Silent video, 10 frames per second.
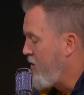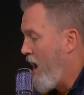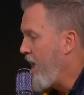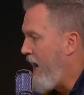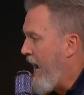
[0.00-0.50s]
So
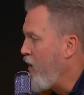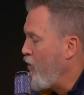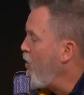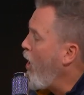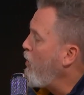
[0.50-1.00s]
I
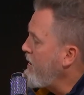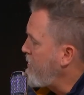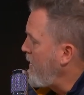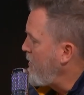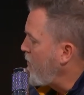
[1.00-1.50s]
don't know what he's
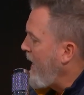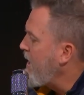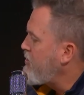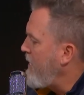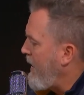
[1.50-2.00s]
going to do. The
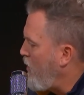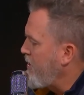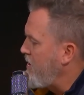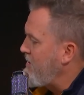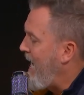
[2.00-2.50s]
answer to that
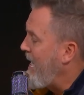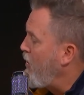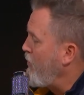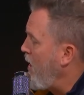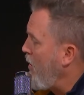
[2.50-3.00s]
question is I
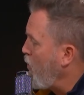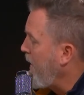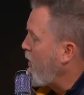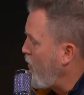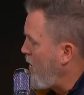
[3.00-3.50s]
don't know.
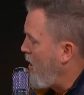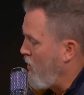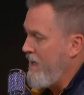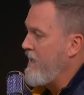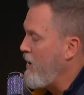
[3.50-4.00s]
We don't
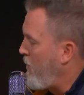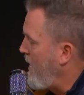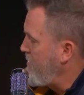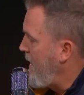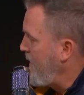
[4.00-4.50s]
know, and Neil
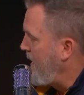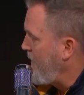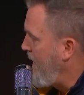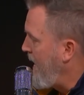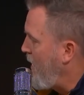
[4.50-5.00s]
Brown's not
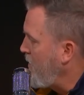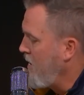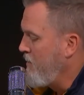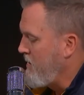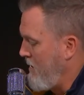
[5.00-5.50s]
letting that out
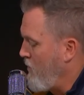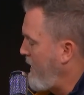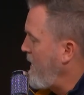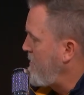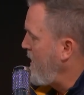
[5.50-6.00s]
because I
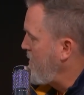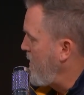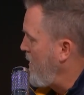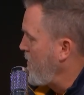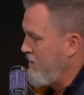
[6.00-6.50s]
want Kansas State to
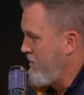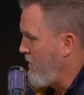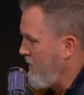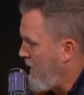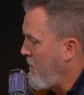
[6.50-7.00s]
know, and he's just
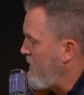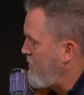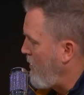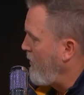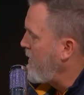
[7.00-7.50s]
going to keep it
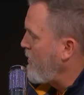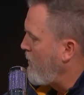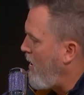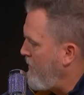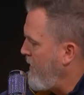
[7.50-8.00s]
internally, and
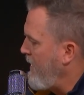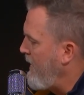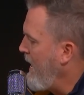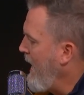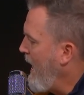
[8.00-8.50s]
you'll unveil
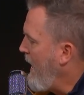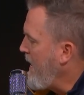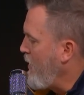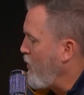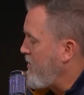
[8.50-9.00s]
it. It